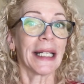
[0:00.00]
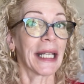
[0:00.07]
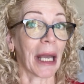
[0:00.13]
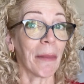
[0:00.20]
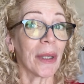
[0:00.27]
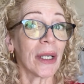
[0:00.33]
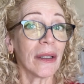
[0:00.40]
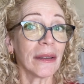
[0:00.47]

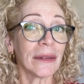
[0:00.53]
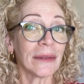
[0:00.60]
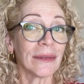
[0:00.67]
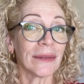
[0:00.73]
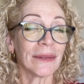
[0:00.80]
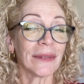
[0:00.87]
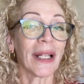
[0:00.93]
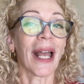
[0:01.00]
chemical
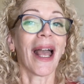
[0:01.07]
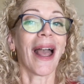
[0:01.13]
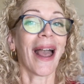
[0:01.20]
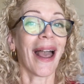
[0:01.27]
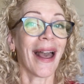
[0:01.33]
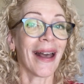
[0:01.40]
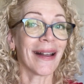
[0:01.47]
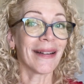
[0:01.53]

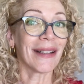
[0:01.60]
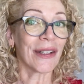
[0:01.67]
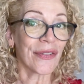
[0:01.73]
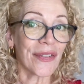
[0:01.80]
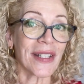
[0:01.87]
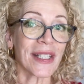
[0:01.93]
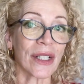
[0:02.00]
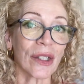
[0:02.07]
and the
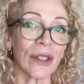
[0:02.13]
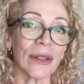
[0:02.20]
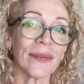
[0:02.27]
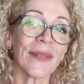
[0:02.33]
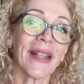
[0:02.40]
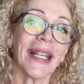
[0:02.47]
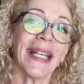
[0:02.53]
physical.